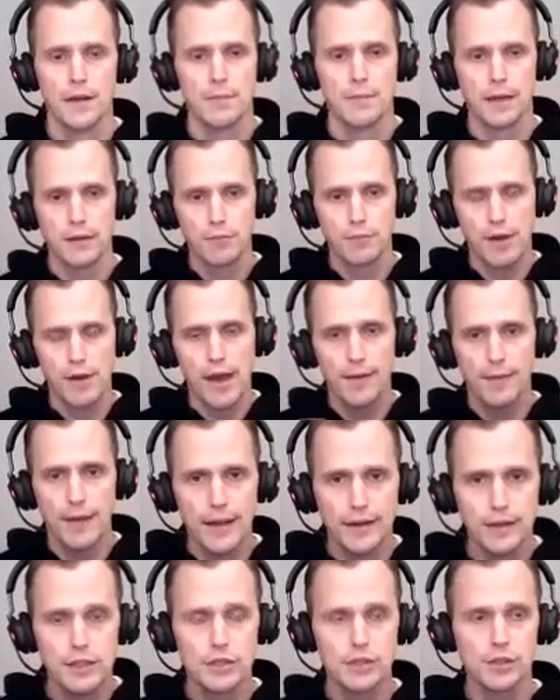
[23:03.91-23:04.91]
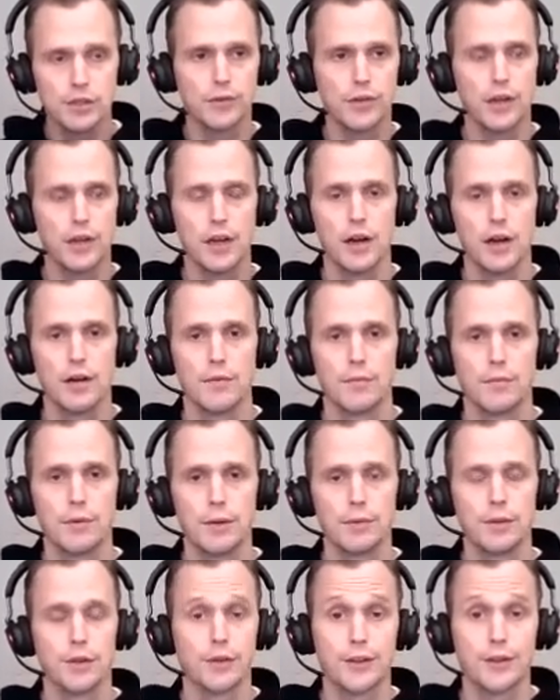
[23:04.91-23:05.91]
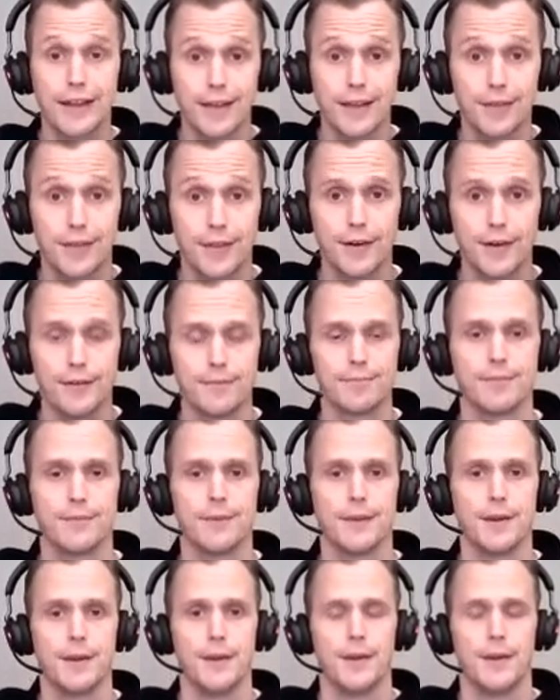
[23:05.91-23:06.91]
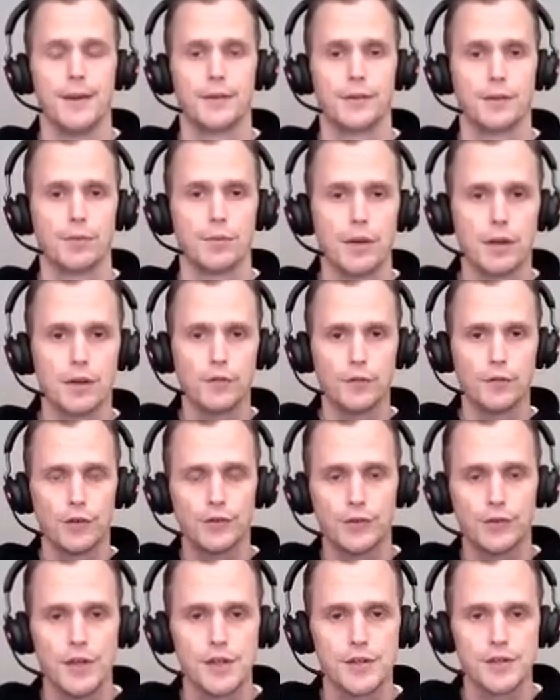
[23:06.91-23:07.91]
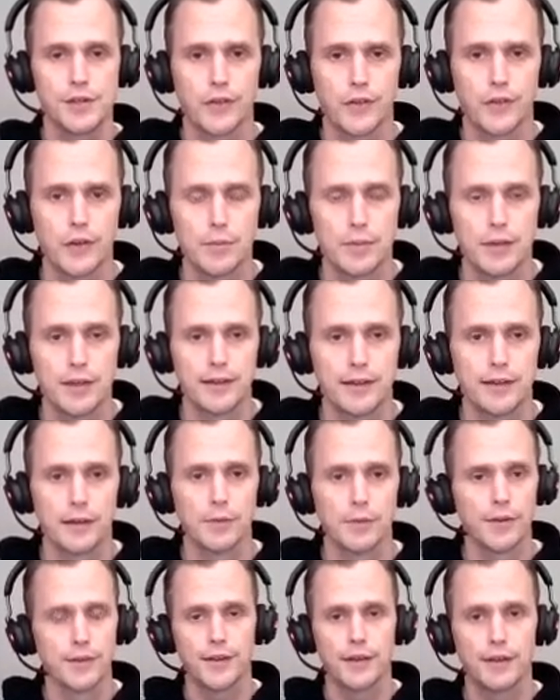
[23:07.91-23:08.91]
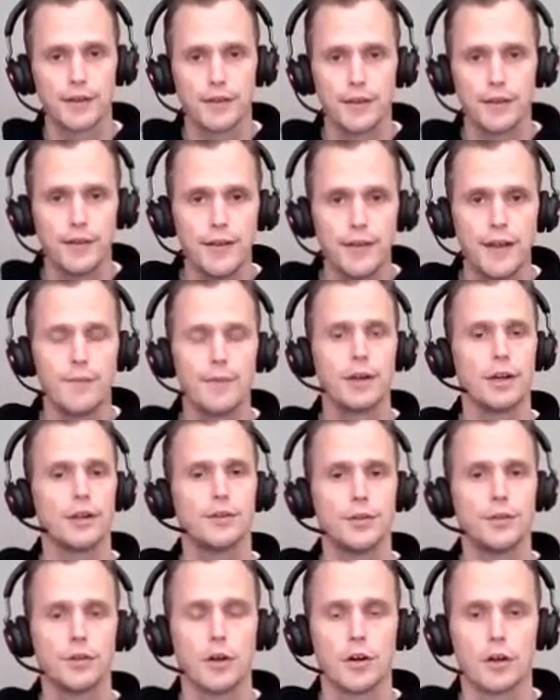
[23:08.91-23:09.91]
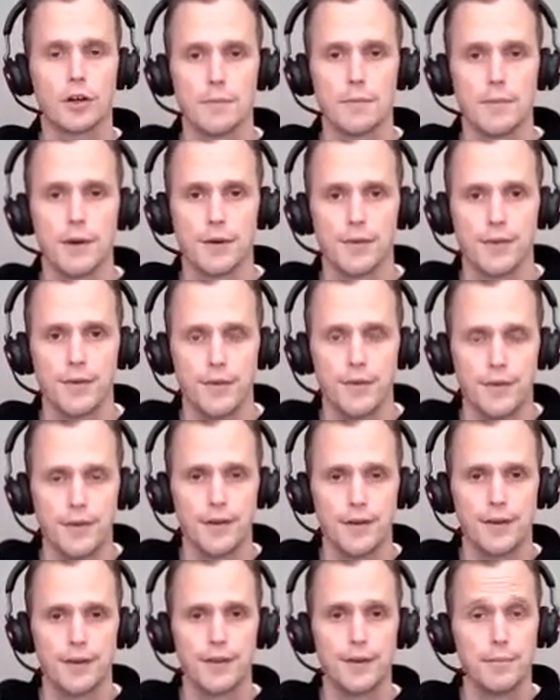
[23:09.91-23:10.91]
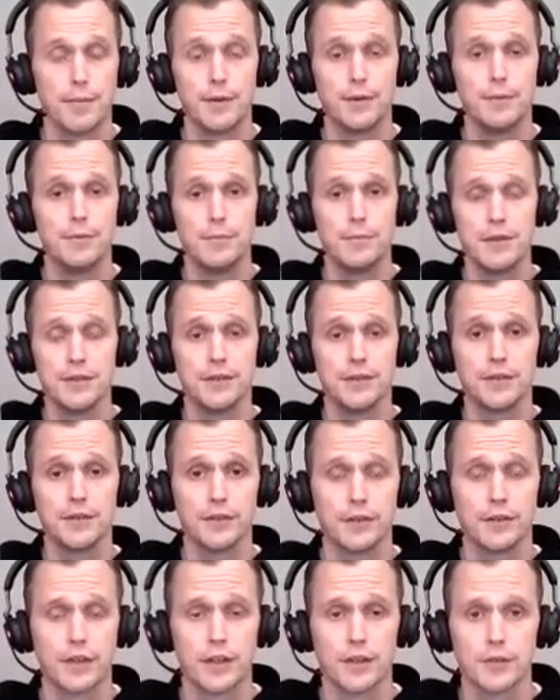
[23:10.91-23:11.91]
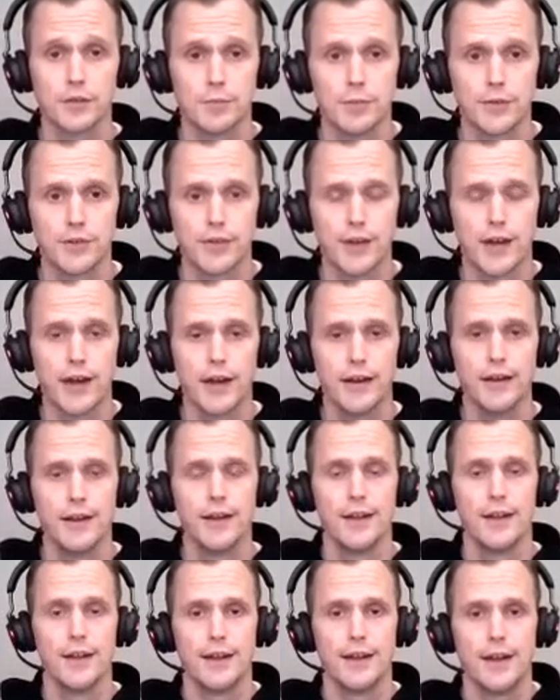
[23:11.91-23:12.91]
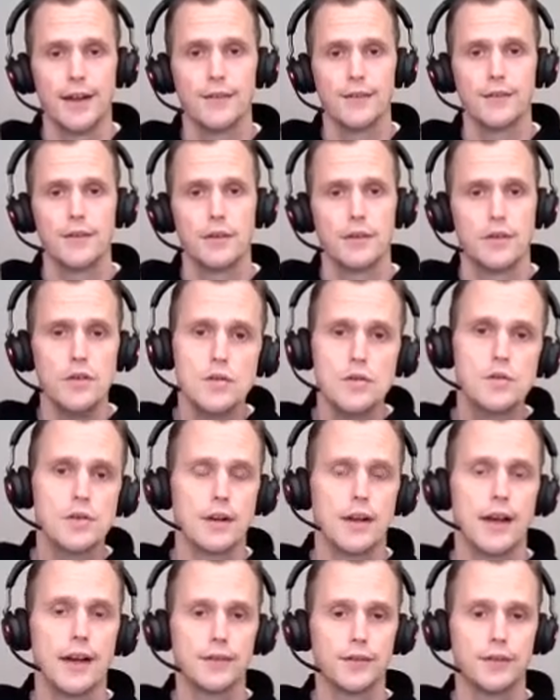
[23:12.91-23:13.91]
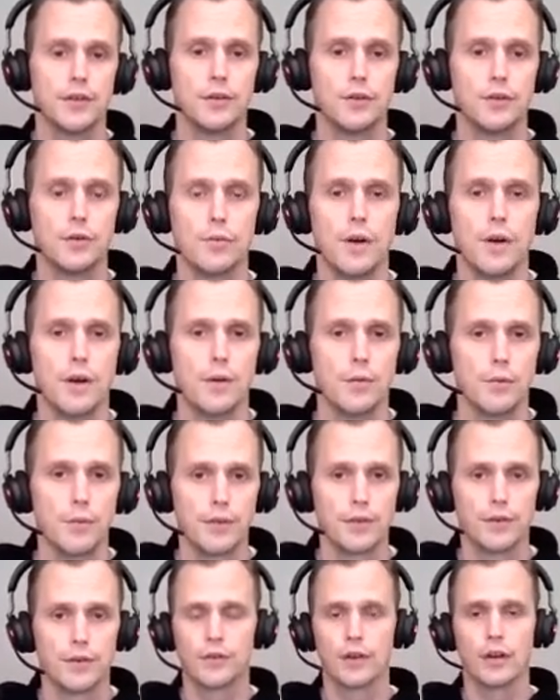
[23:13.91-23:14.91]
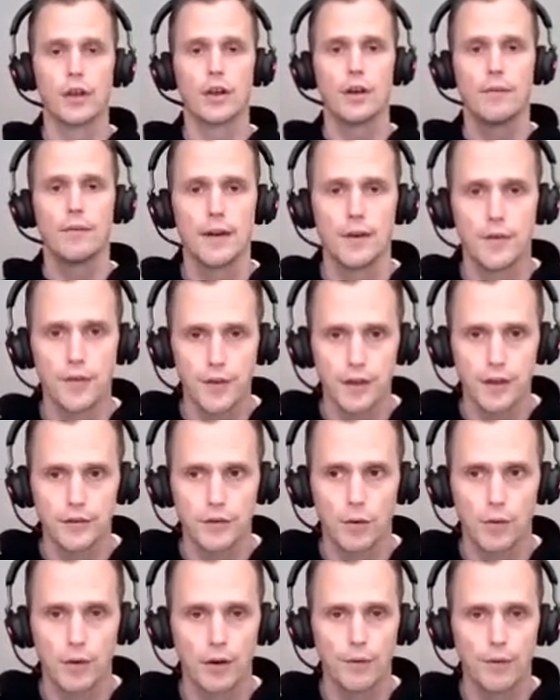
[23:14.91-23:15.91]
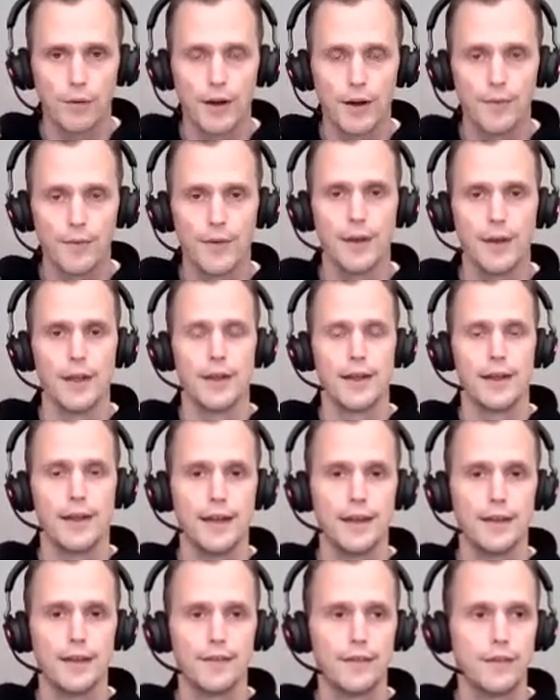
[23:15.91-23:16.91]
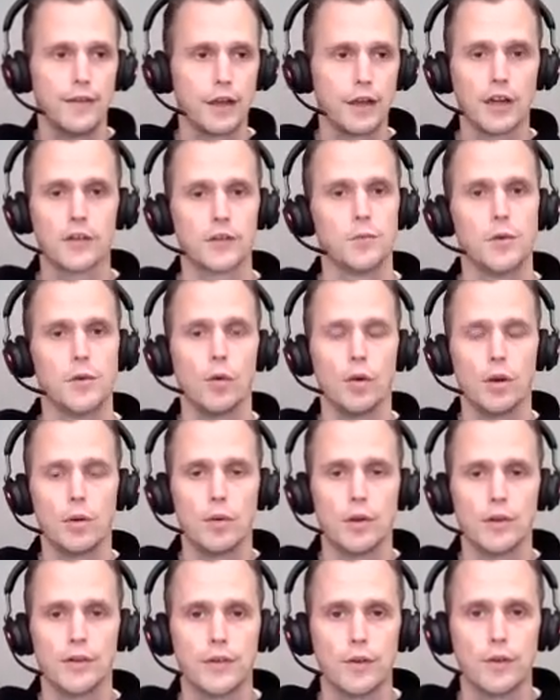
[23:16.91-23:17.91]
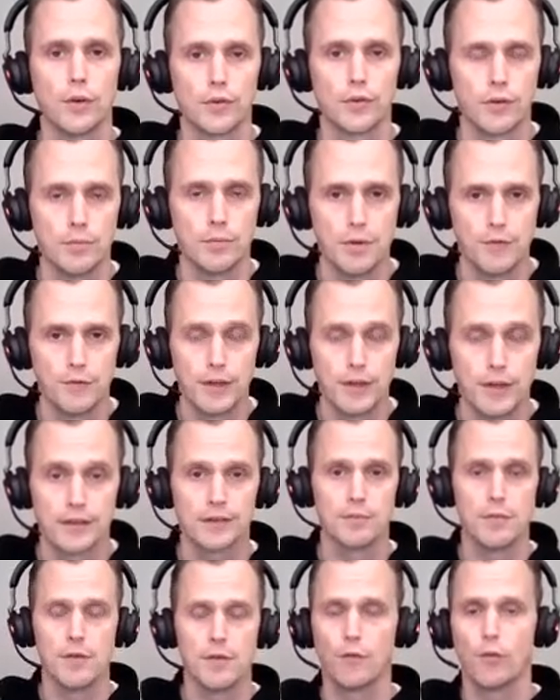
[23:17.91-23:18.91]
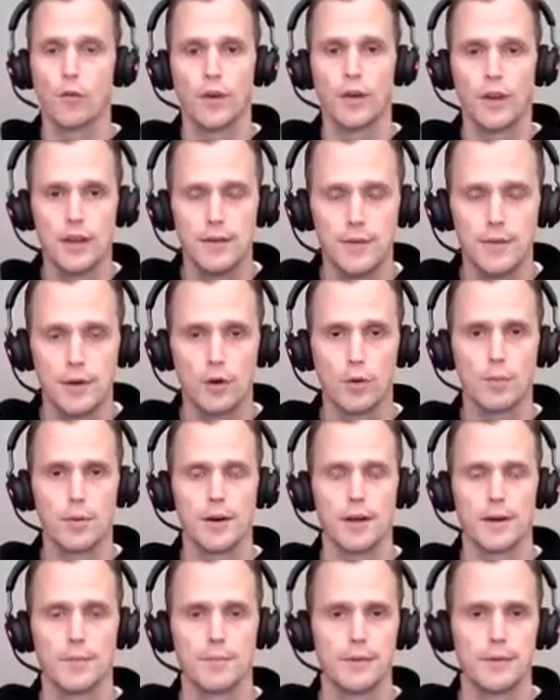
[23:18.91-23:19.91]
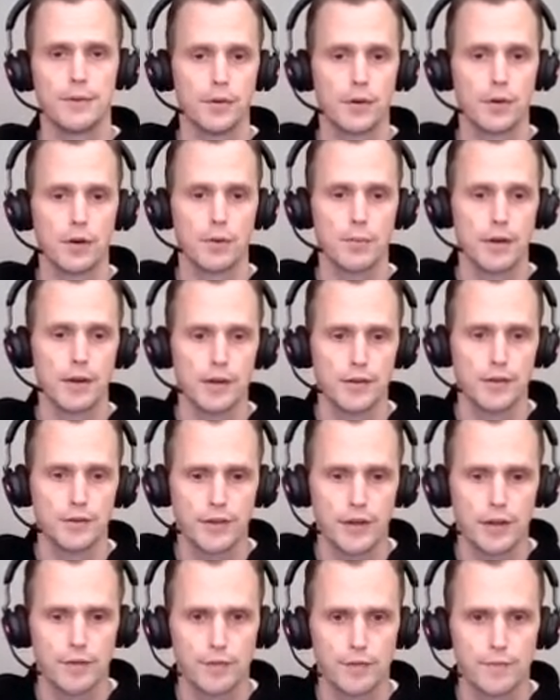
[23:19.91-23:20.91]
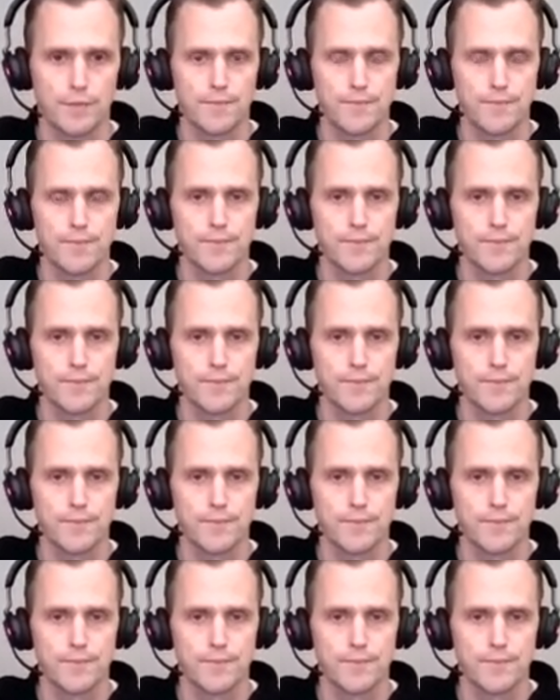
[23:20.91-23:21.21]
But if we have any issues here, we will not get there. So one of the frustrations in the beginning was that they never got to talk about the business on the customer side, and it usually has to do with there's a lot of other things going around, and the customer only wants those to be fixed before they even open up and talk about other stuff.